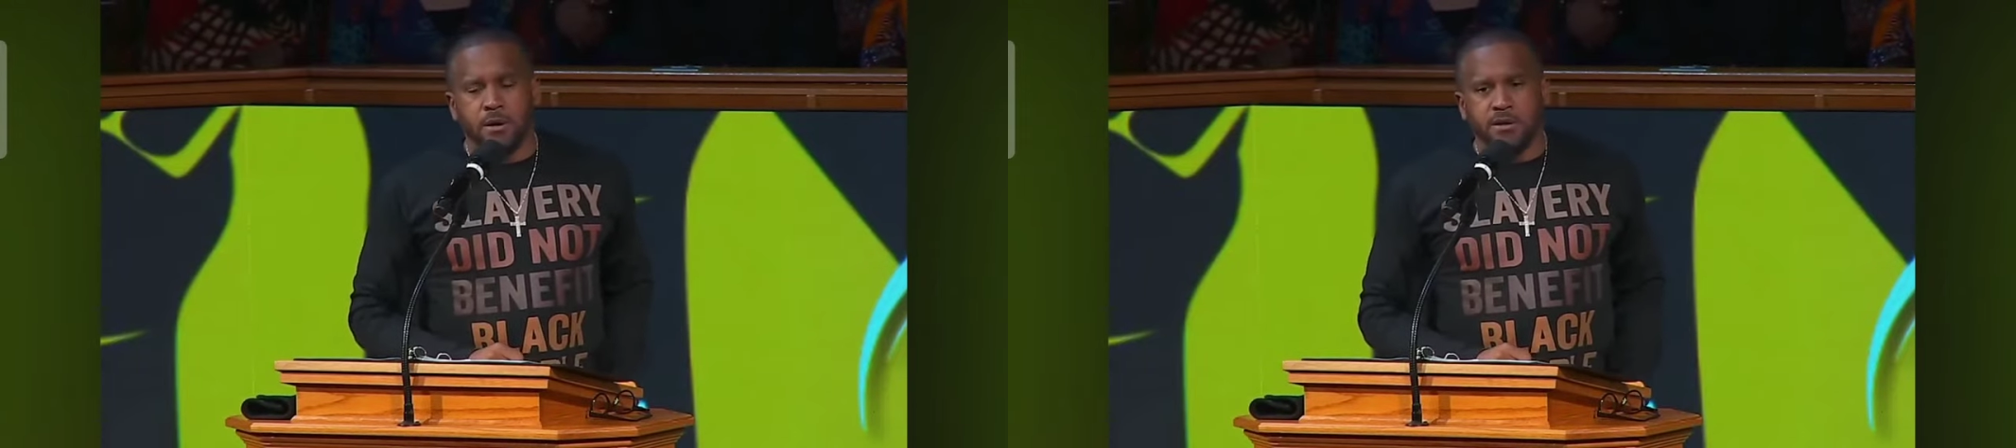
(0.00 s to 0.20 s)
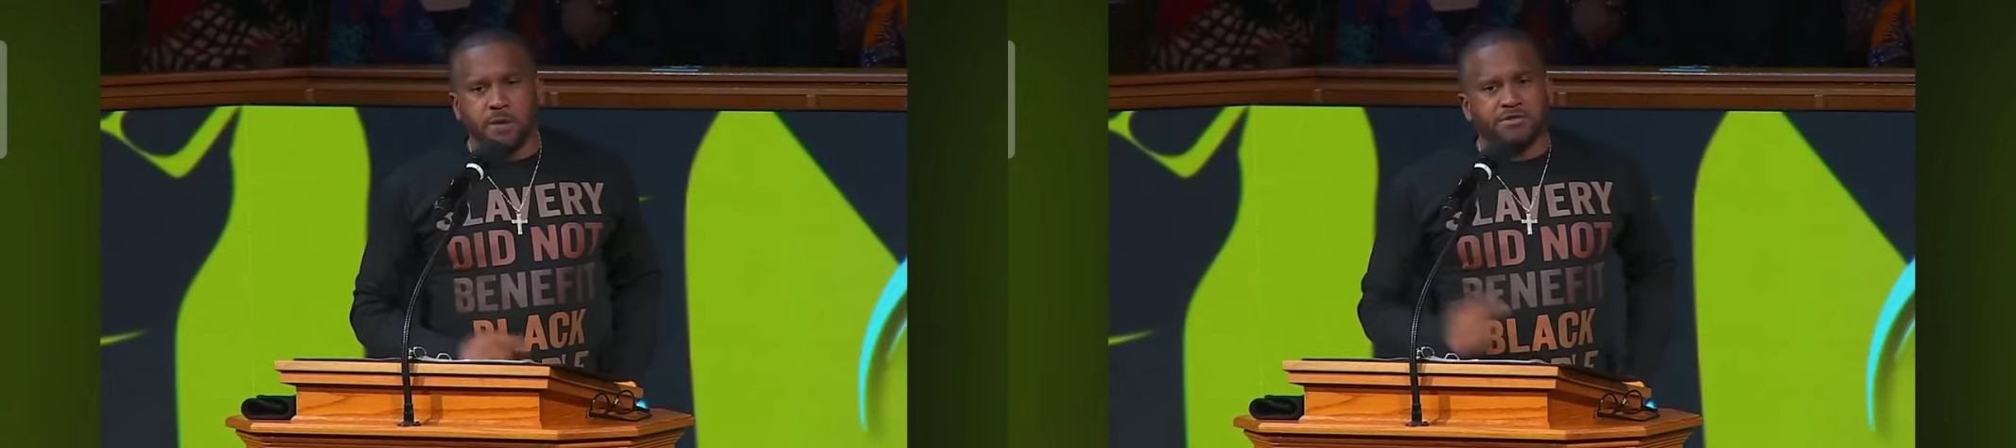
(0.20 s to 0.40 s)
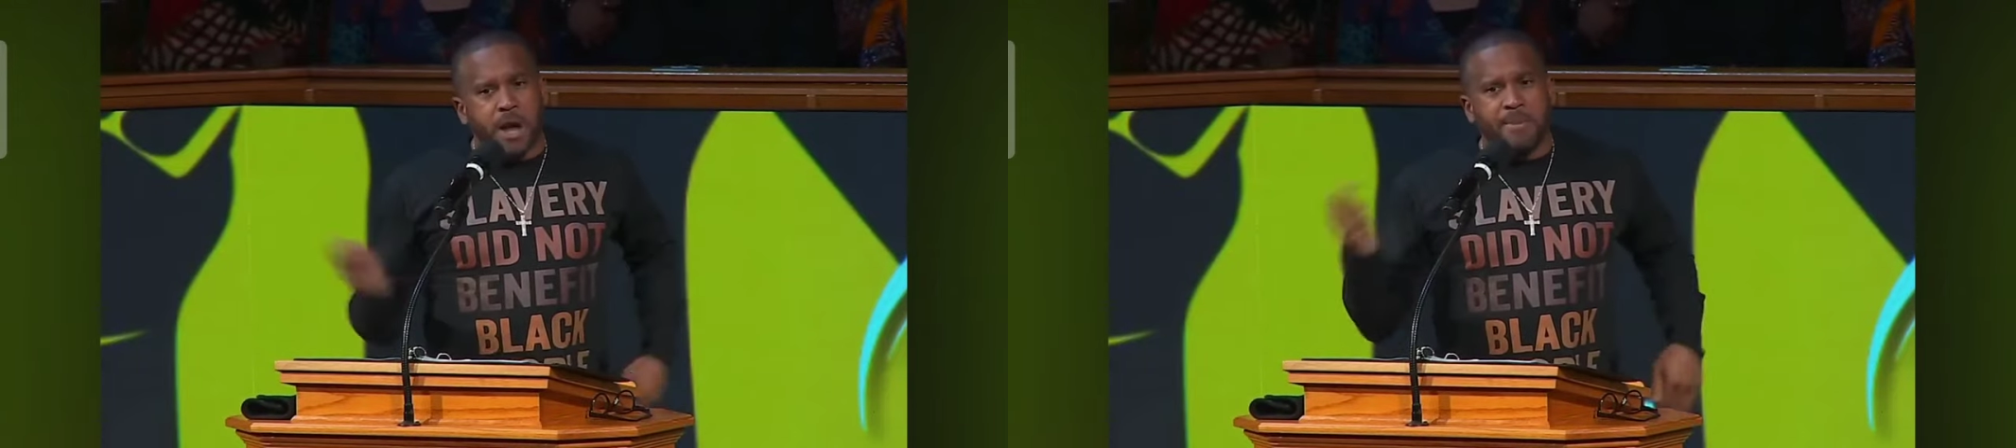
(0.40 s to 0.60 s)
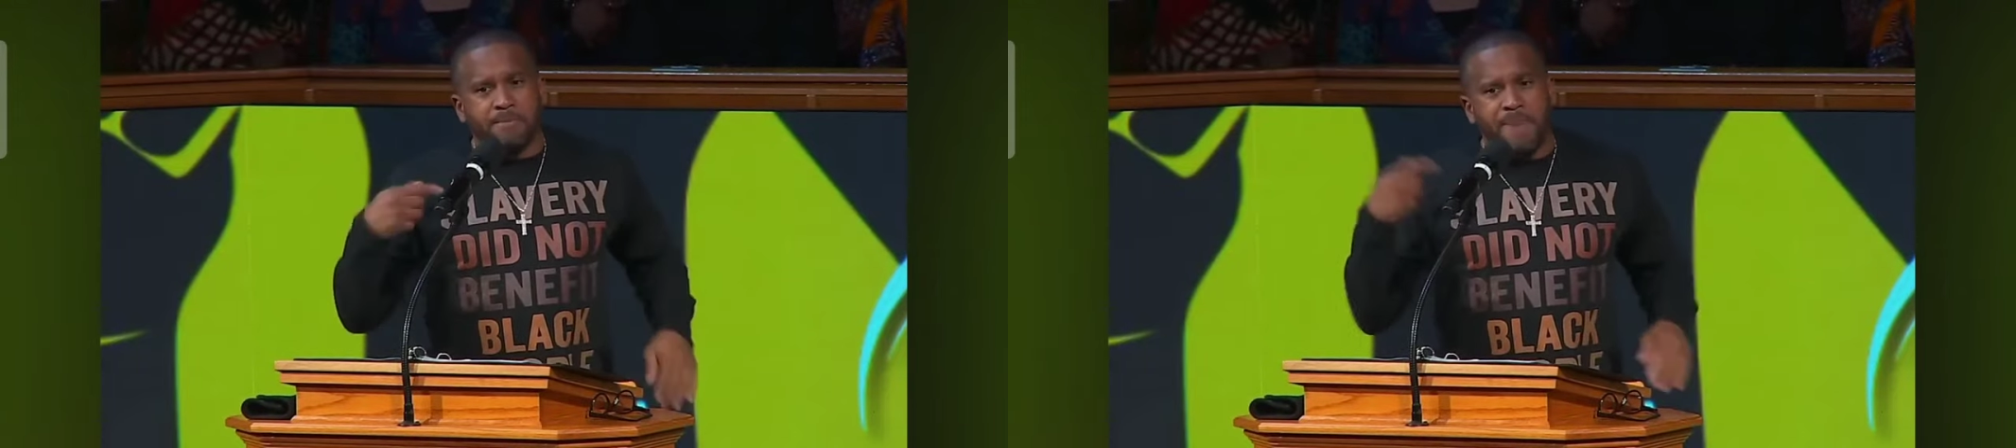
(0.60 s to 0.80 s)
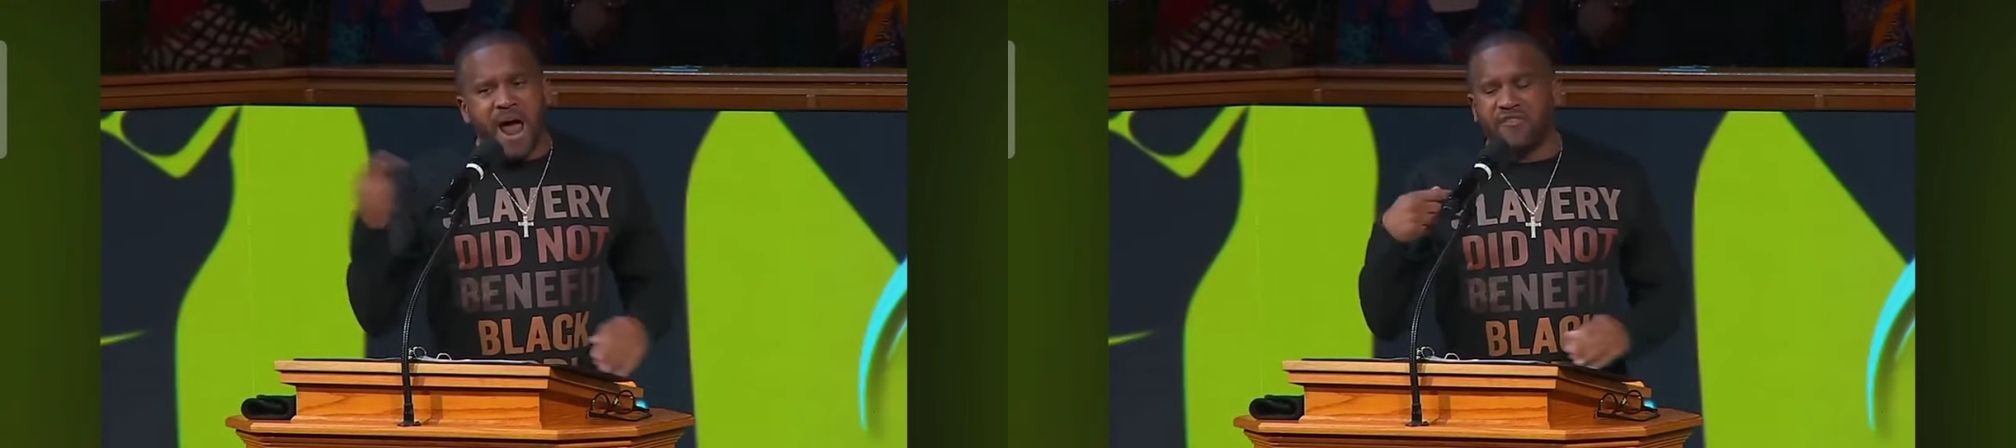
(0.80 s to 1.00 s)
I was coming
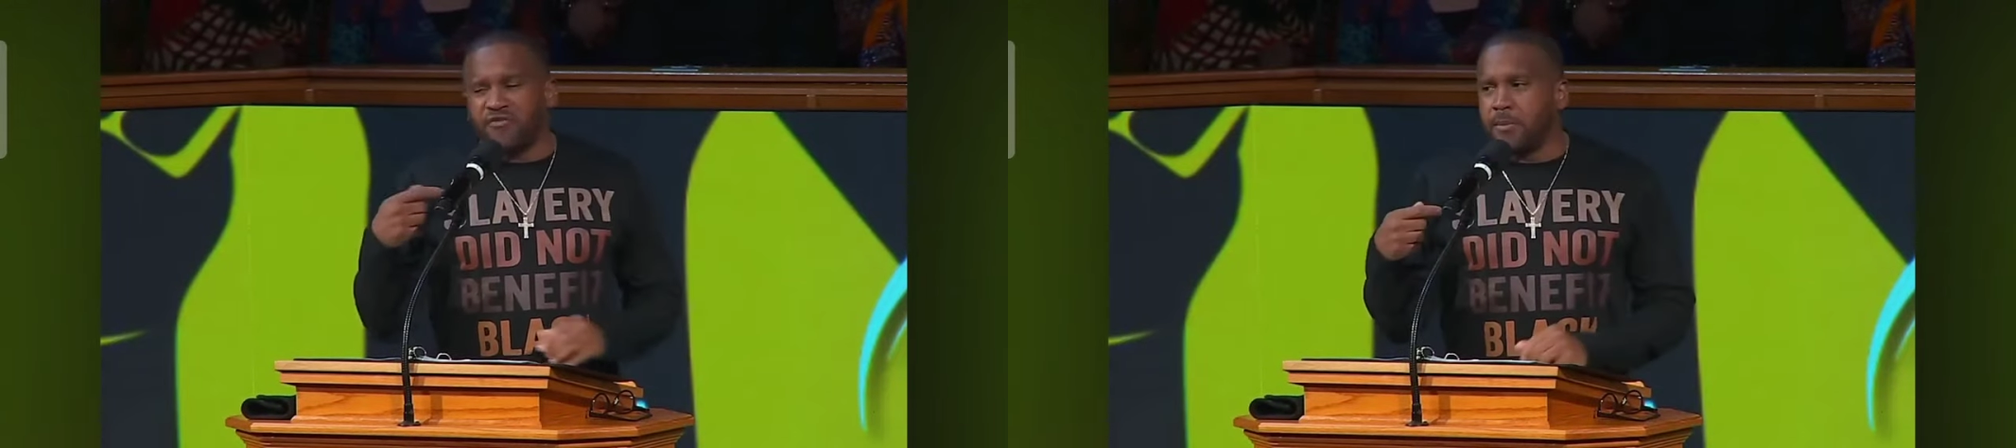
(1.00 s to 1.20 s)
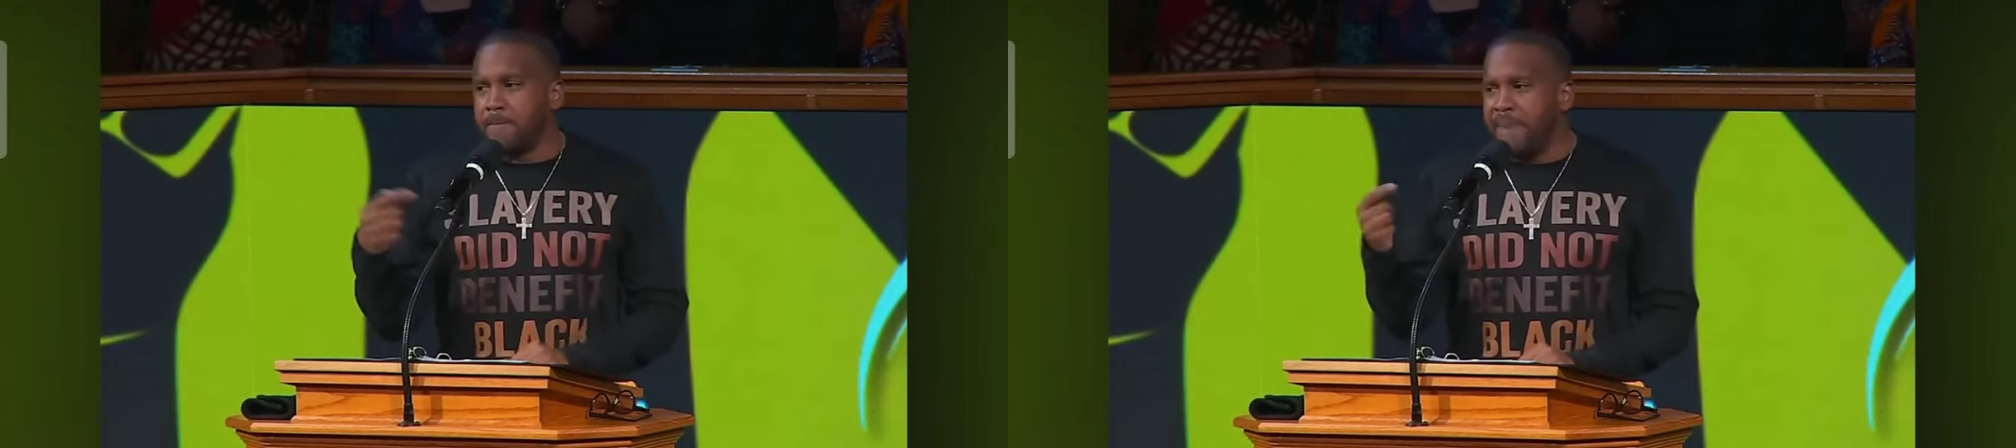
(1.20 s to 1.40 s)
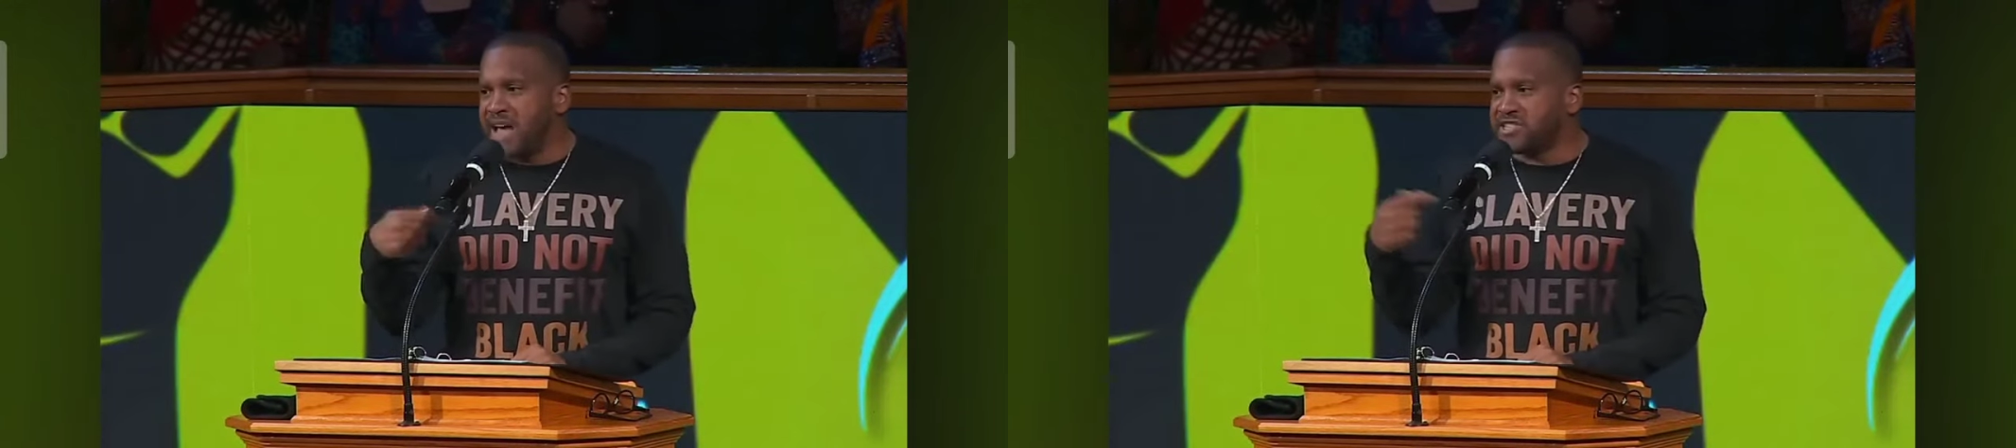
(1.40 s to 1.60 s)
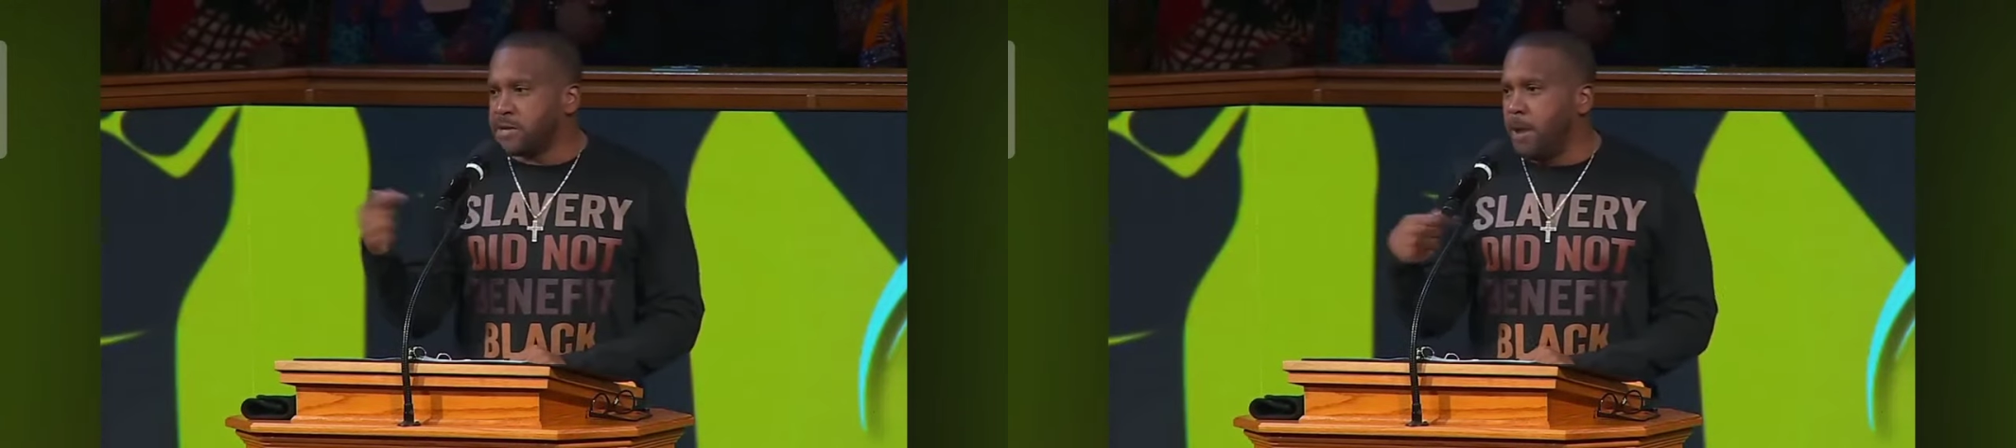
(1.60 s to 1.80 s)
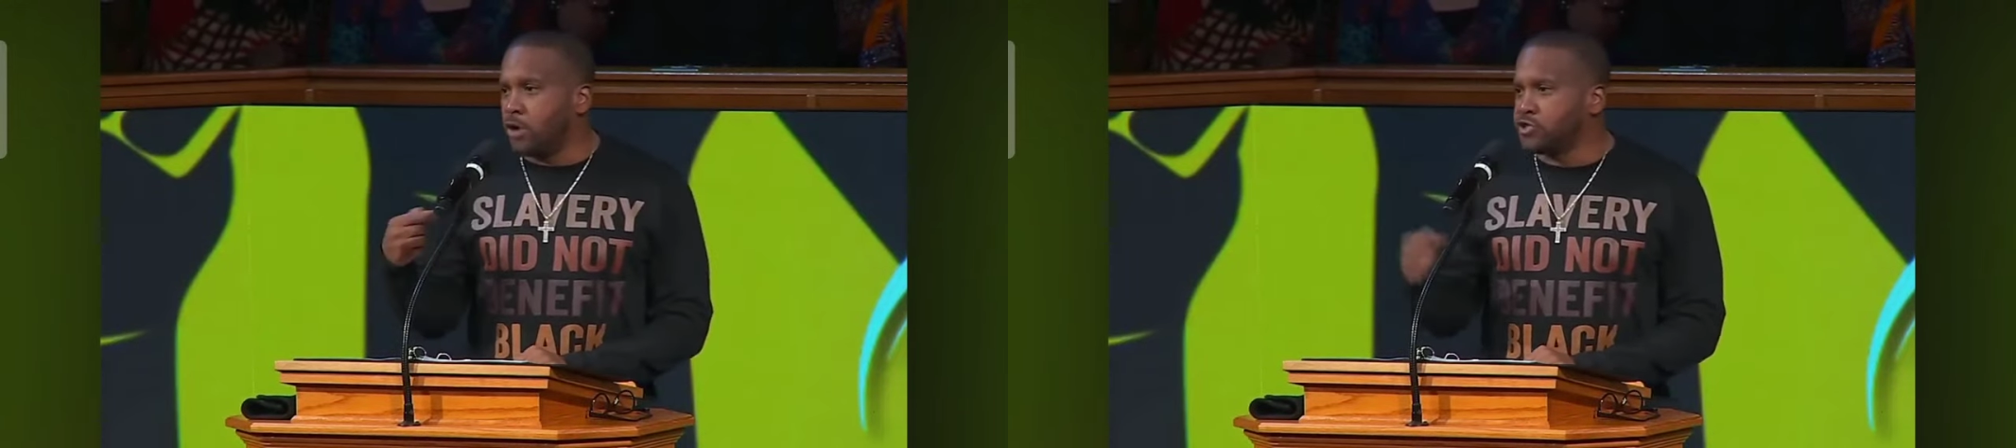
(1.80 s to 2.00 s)
back from a
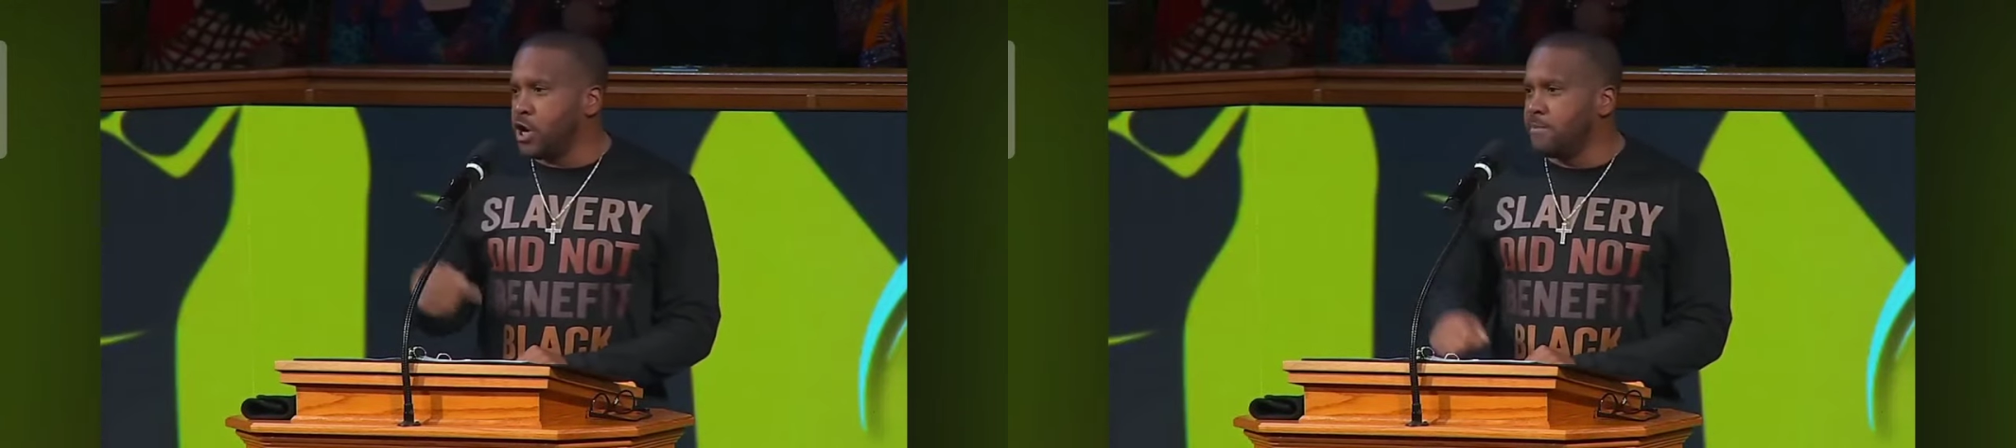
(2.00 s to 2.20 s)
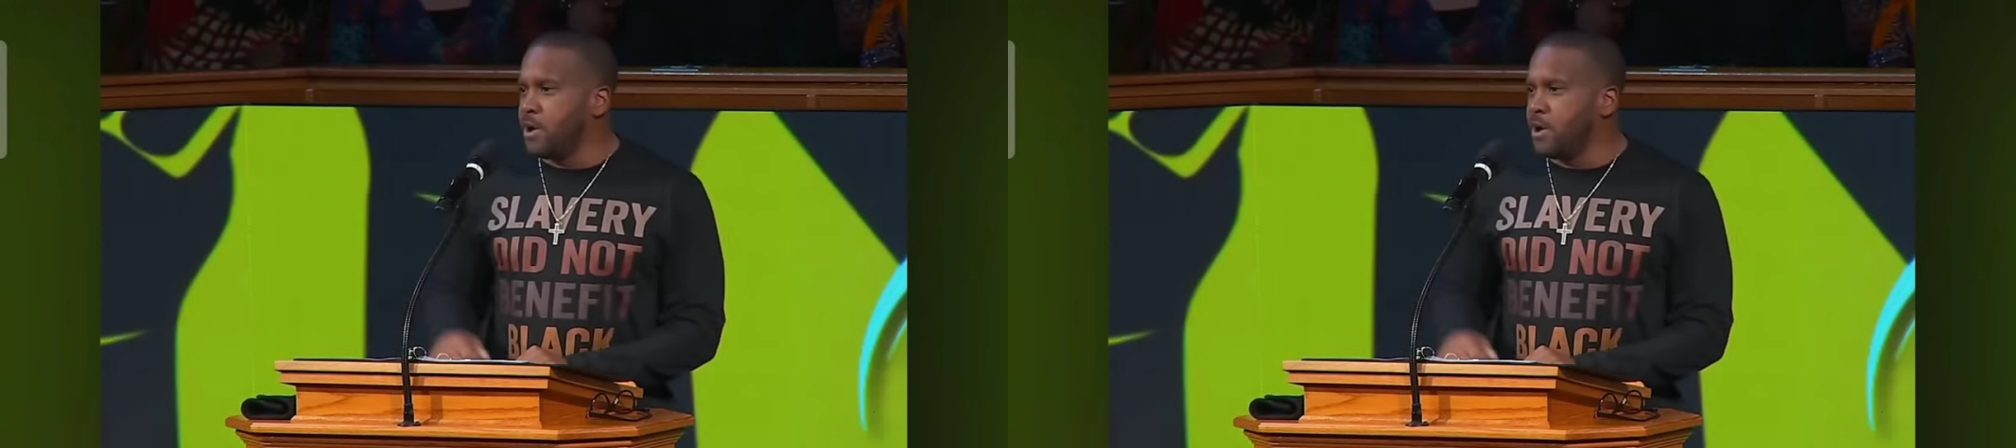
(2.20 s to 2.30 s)
basketball tournament